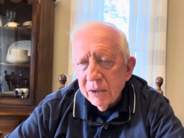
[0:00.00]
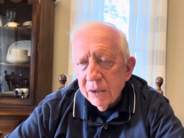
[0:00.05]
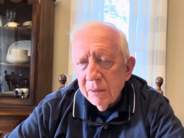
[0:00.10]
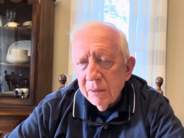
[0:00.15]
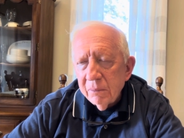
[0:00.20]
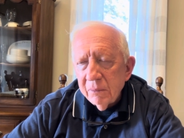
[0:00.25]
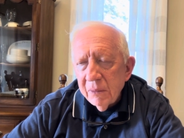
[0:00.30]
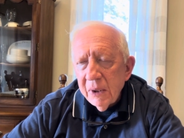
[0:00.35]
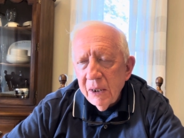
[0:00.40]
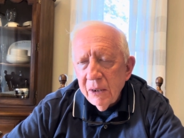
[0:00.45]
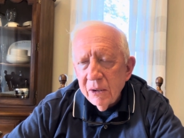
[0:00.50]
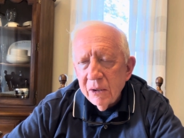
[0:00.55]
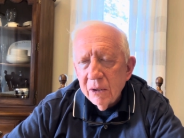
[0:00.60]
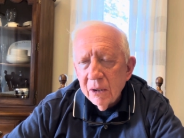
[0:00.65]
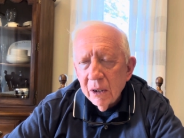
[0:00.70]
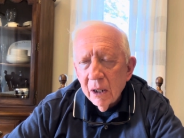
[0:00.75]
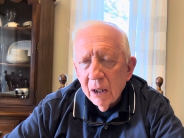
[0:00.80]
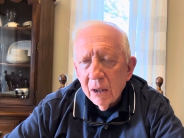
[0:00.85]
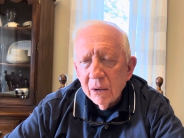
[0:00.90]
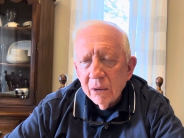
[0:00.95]
It
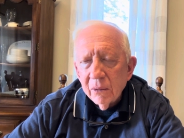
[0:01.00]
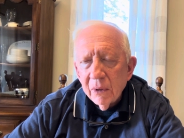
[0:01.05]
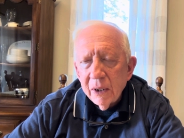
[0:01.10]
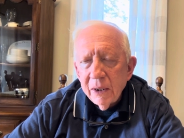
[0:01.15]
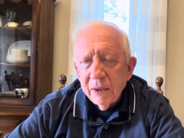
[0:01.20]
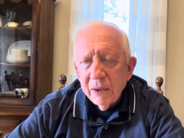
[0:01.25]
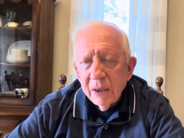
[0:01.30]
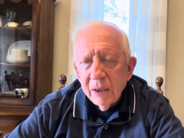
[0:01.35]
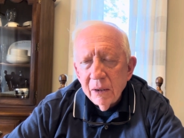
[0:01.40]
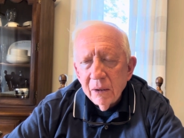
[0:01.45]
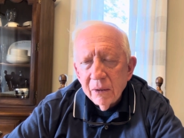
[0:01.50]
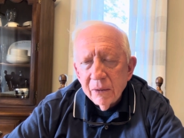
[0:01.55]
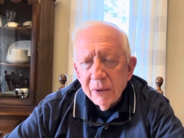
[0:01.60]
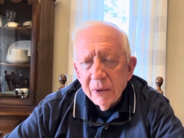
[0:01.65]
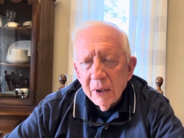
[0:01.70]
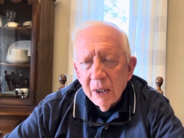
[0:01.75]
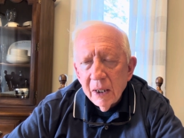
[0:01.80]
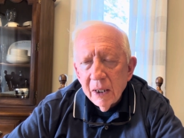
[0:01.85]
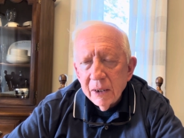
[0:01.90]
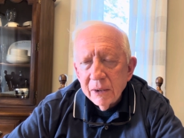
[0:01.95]
means a great deal
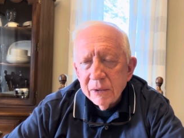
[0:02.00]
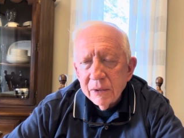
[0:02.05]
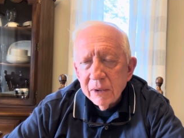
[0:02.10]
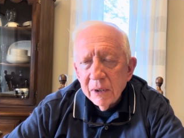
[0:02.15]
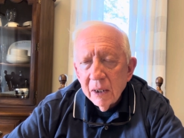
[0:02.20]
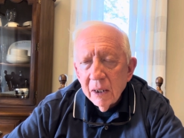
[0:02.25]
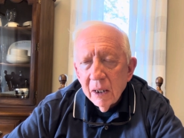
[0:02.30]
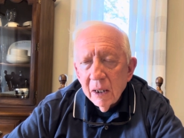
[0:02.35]
to us.